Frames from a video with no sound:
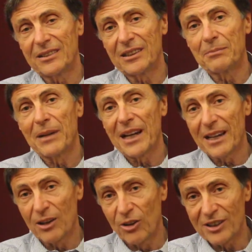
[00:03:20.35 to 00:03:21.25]
in
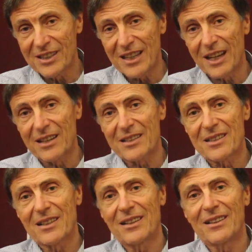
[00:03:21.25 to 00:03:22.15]
myeloid
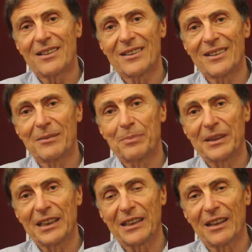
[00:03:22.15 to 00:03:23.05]
cells in
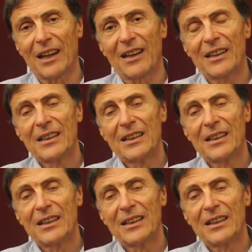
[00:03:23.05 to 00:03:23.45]
particular.